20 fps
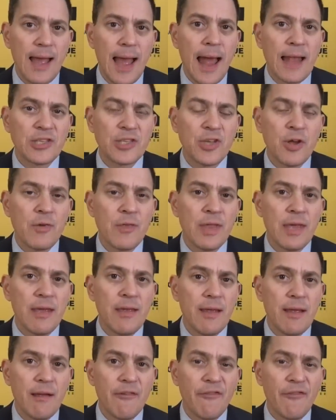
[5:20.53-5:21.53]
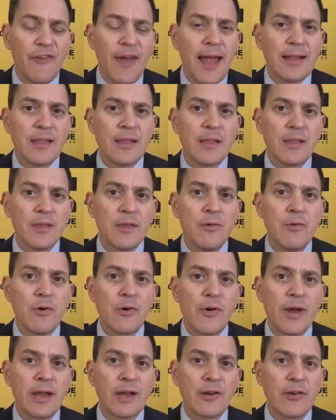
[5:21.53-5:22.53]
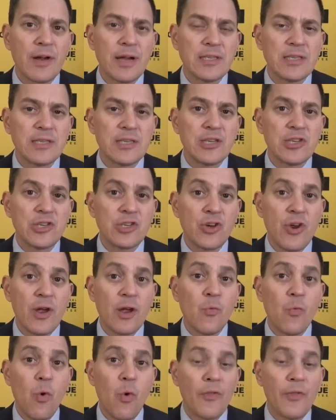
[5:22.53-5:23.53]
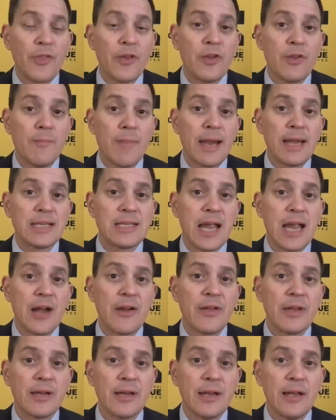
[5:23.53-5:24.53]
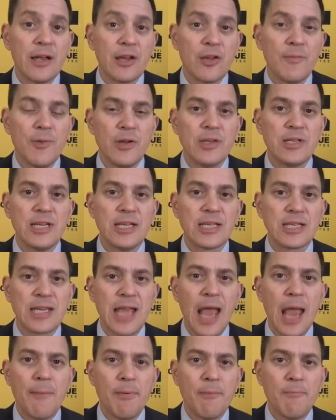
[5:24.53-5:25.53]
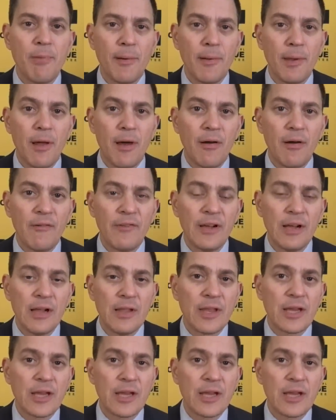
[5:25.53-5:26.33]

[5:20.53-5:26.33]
And so the fact that the Ukraine crisis is showing what the humanitarian community is capable of,